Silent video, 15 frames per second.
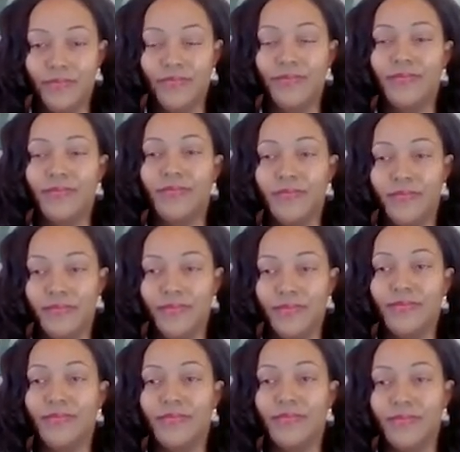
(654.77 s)

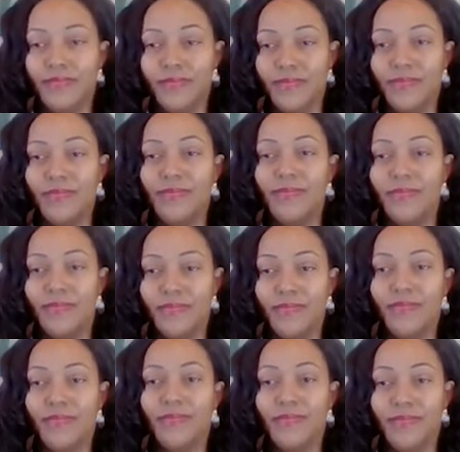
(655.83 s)

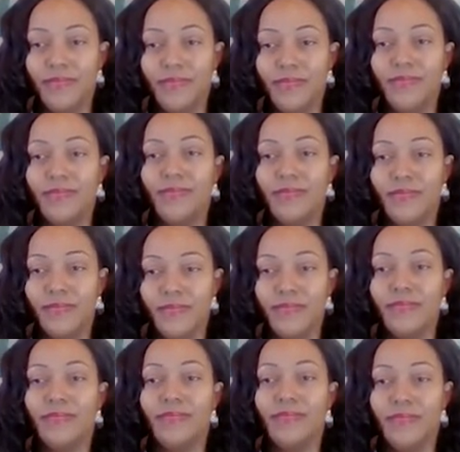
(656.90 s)

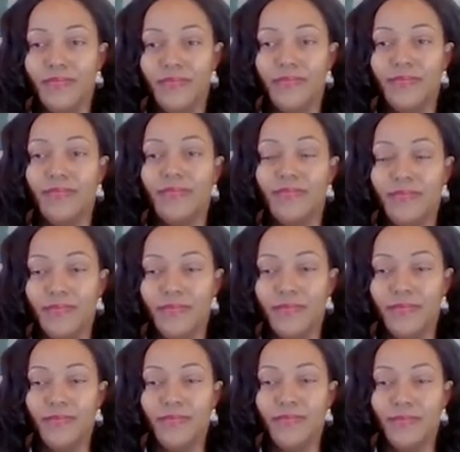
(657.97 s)

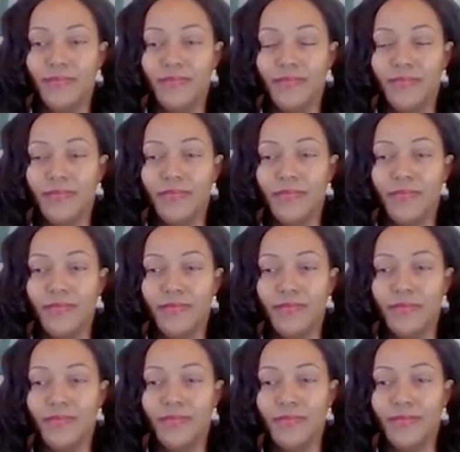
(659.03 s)

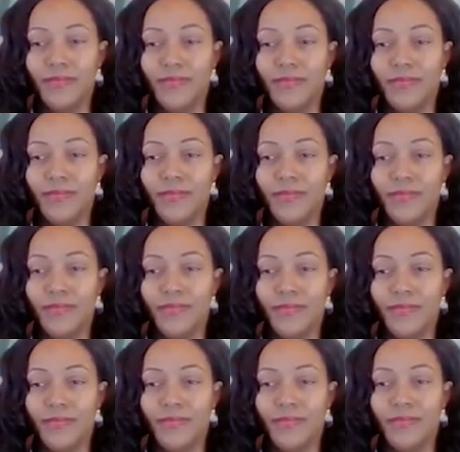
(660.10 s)

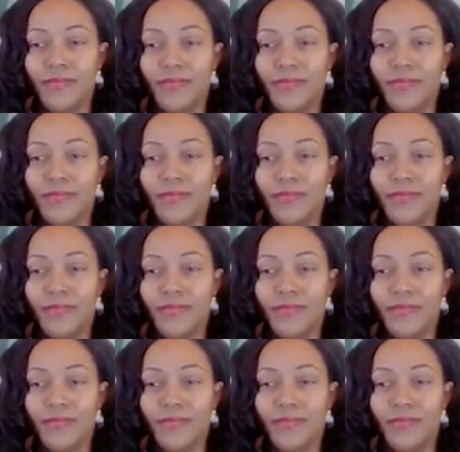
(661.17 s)
This person isn't speaking.